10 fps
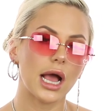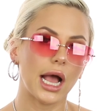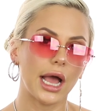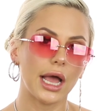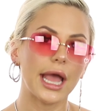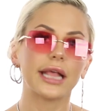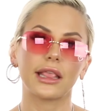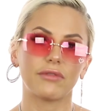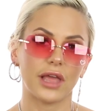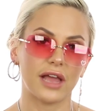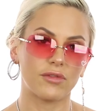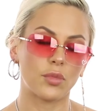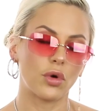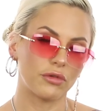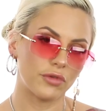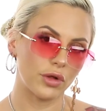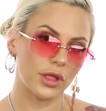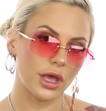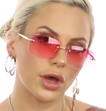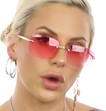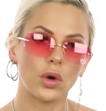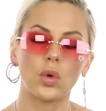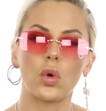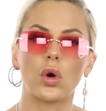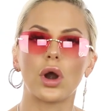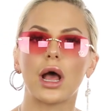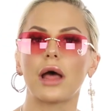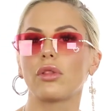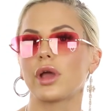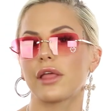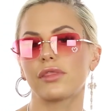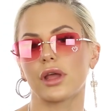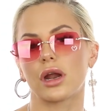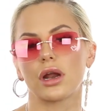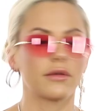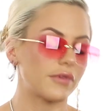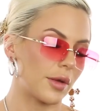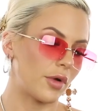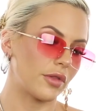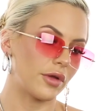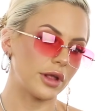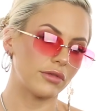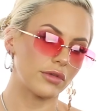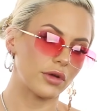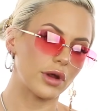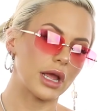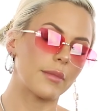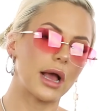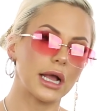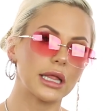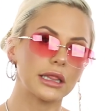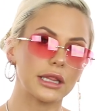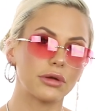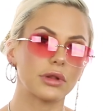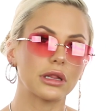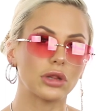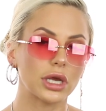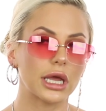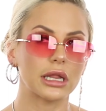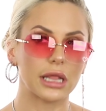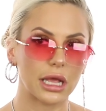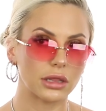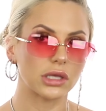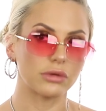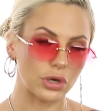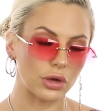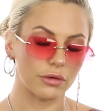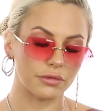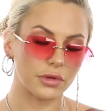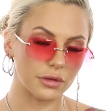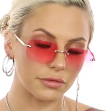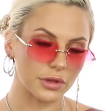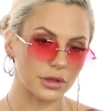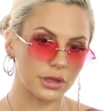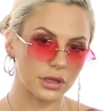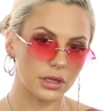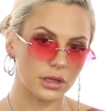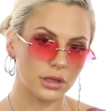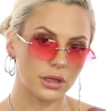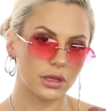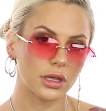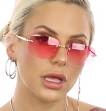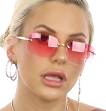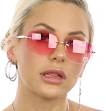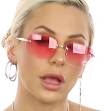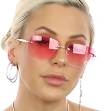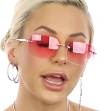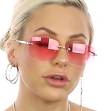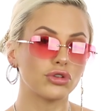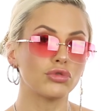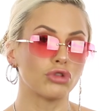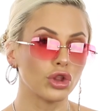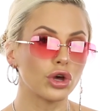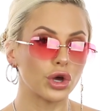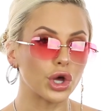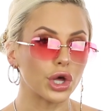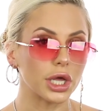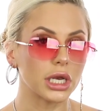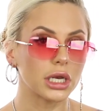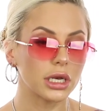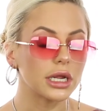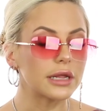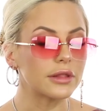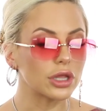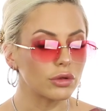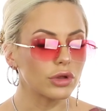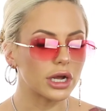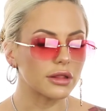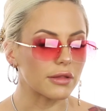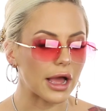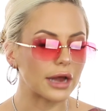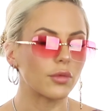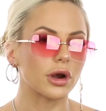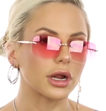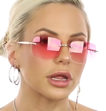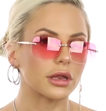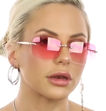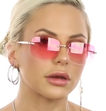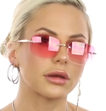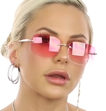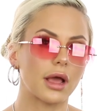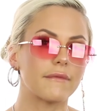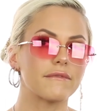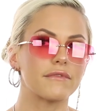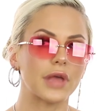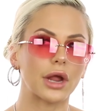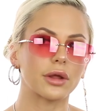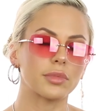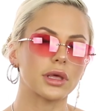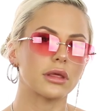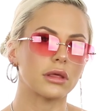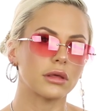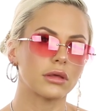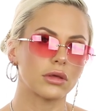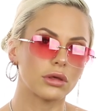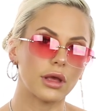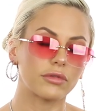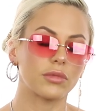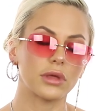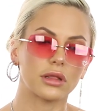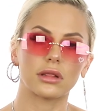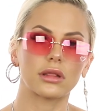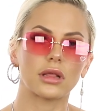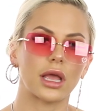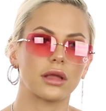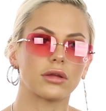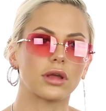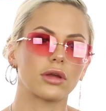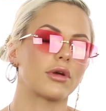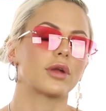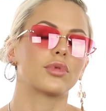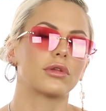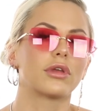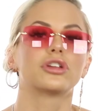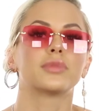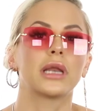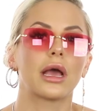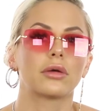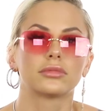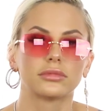I ask if they have a portfolio, or I look at if I'm on their Instagram. I can literally look at a tattoo and know if it's... Some tattoos look good, and then you look at the line work, and I'm very picky. You have to be insane, incredible to touch me now.